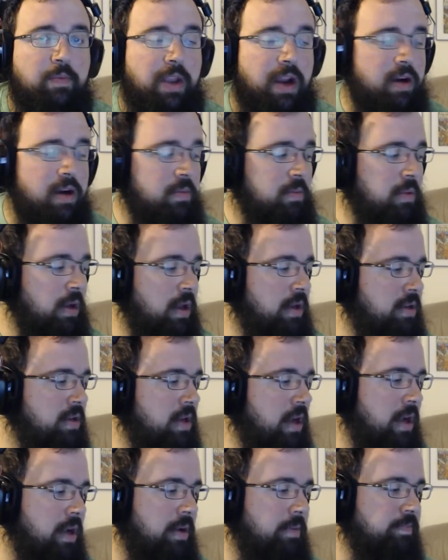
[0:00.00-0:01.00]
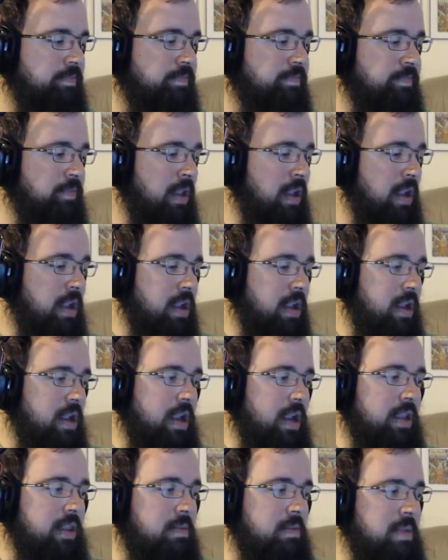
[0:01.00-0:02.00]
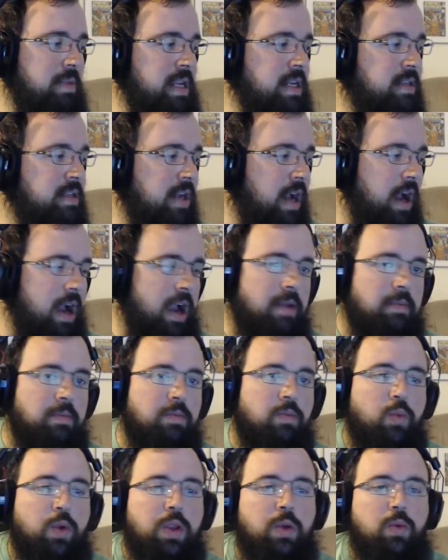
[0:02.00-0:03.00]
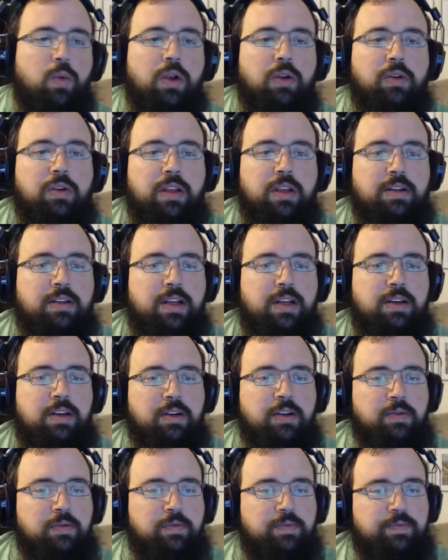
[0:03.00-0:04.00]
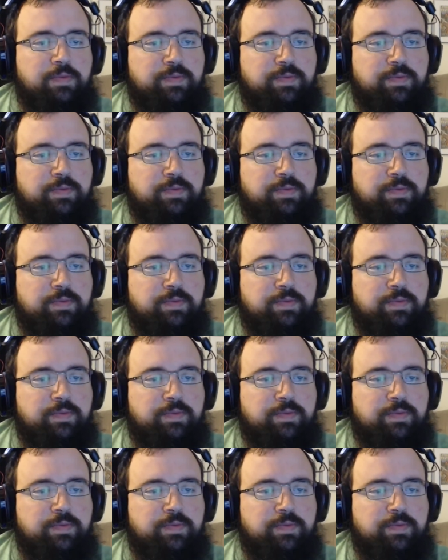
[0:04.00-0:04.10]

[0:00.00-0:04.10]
there. But in the meantime, we will continue.